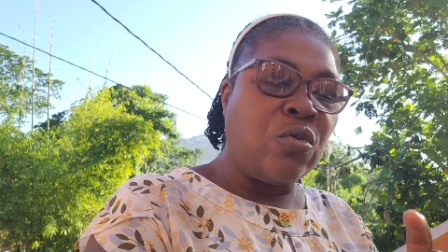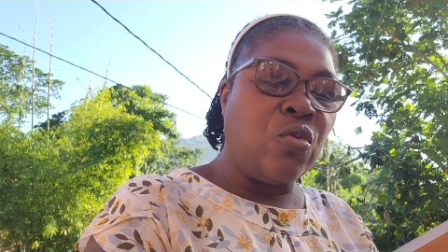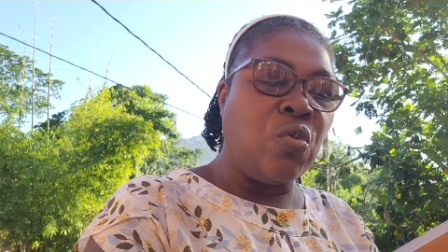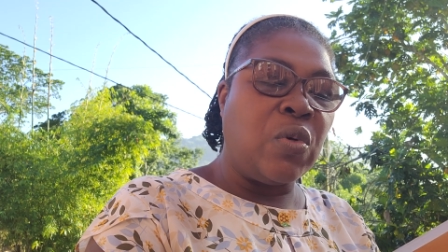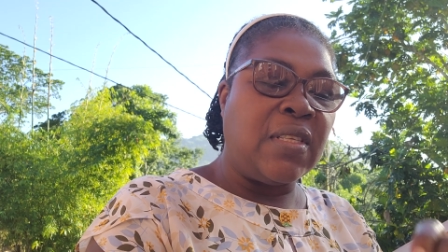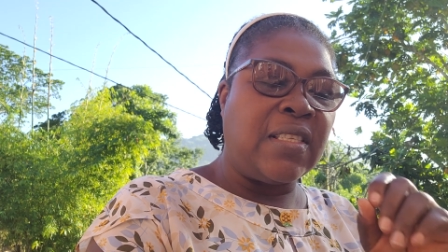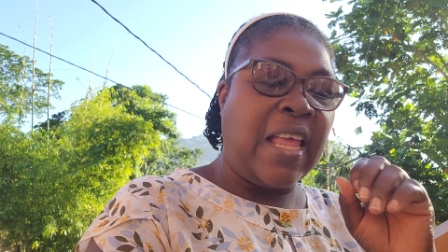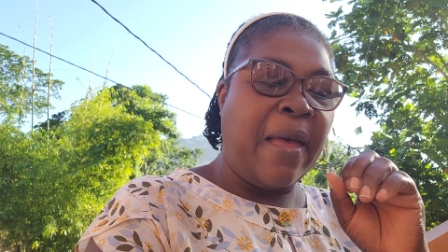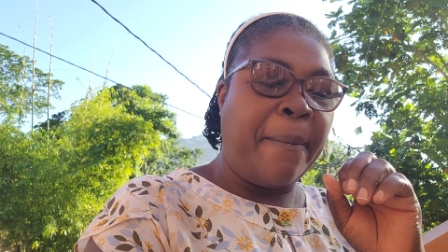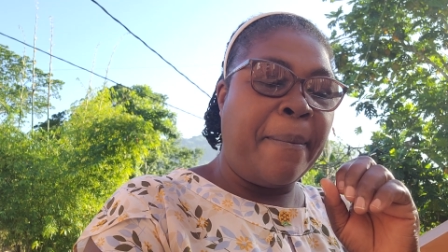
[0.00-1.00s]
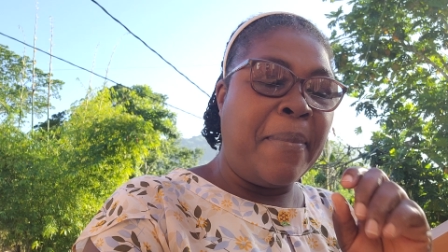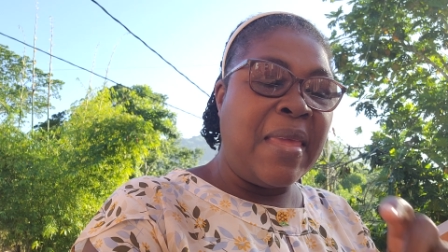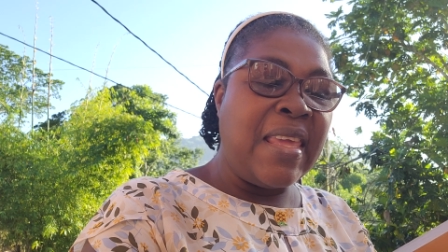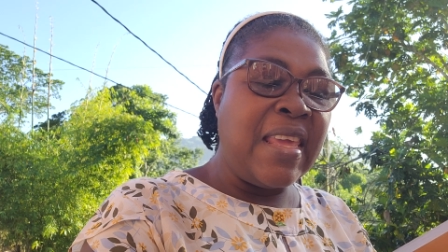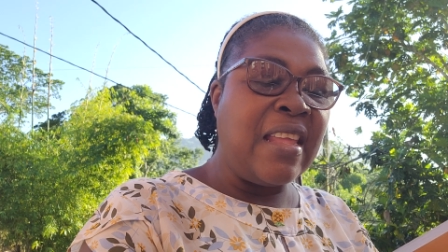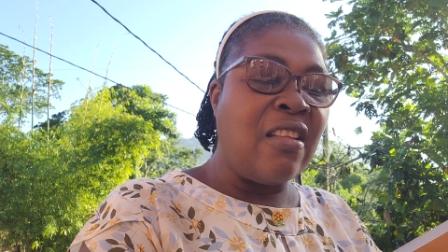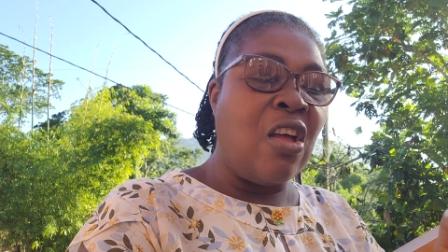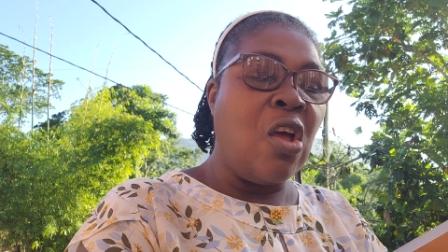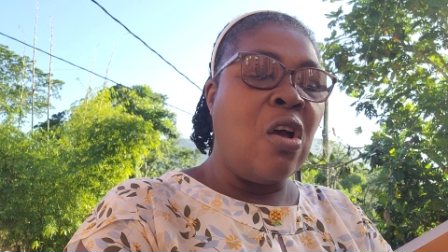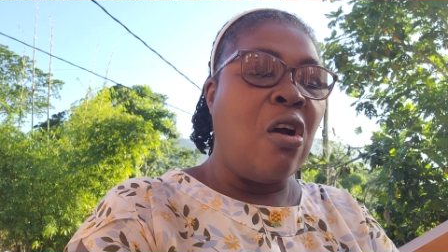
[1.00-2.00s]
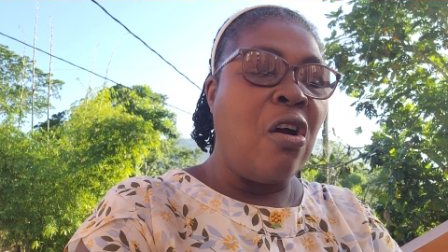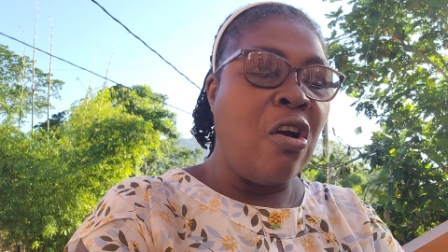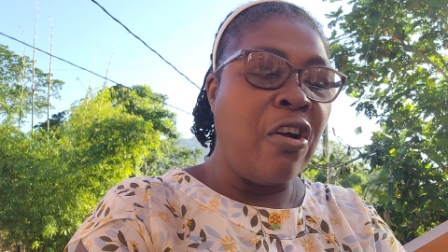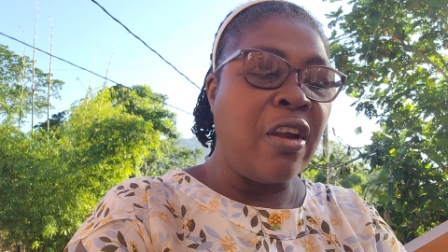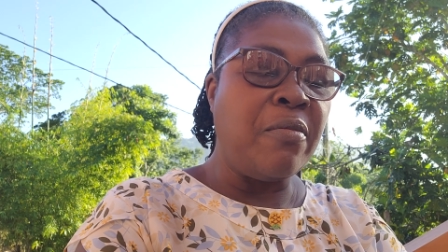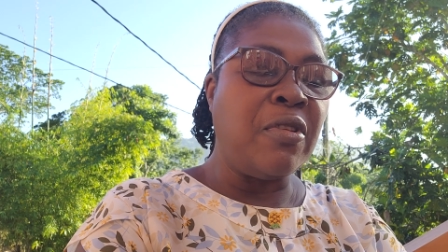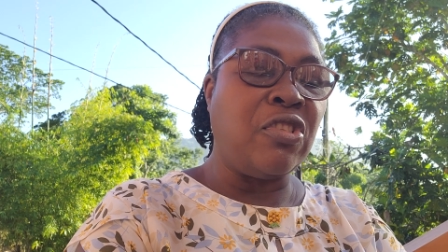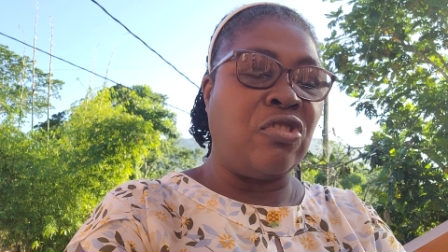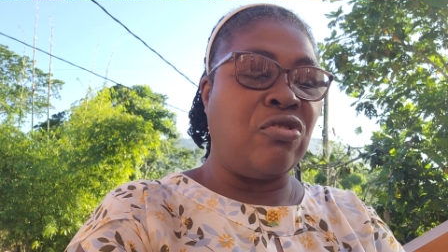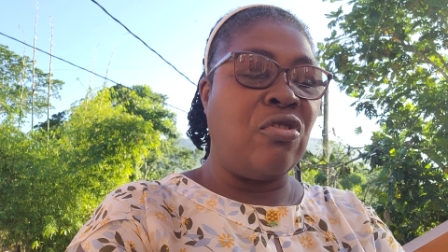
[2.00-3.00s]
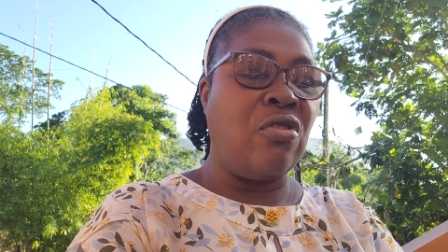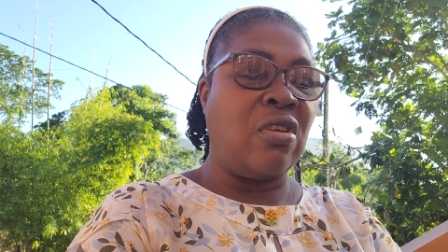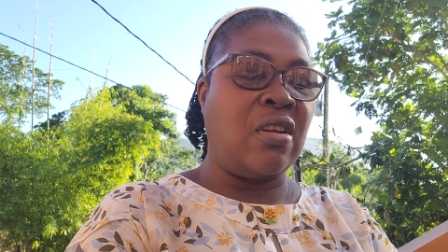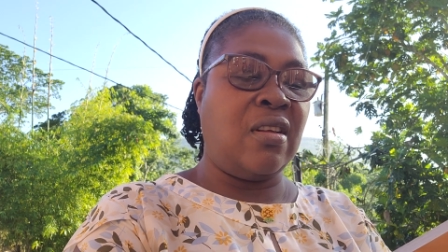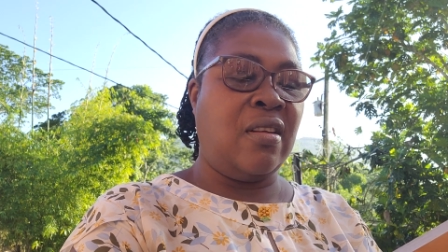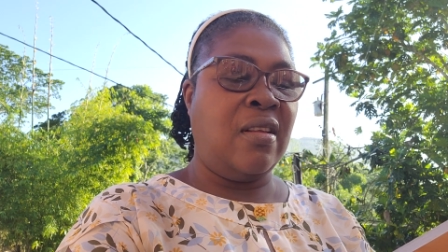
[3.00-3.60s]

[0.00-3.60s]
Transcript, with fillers: who was a mean, horrible drunk,